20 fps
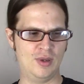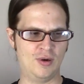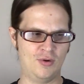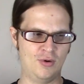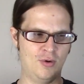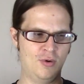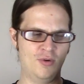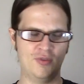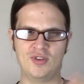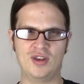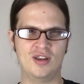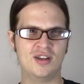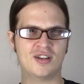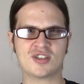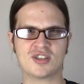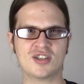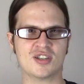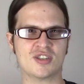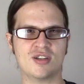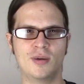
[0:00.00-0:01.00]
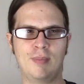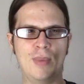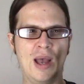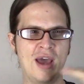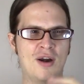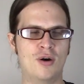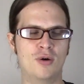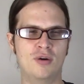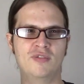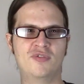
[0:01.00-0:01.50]
or it's just a
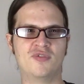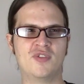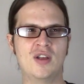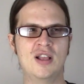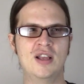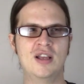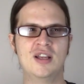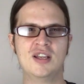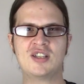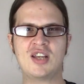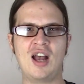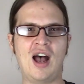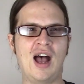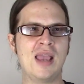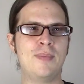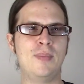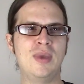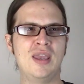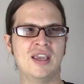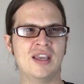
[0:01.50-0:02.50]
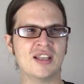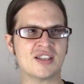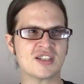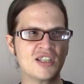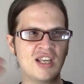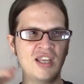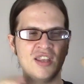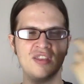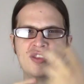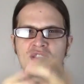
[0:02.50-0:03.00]
matter of timing. It's
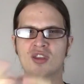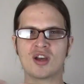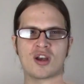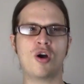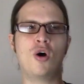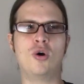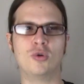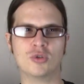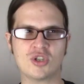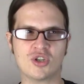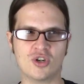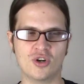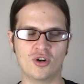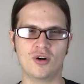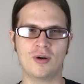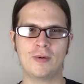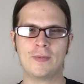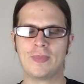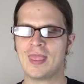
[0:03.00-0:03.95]
in the culture.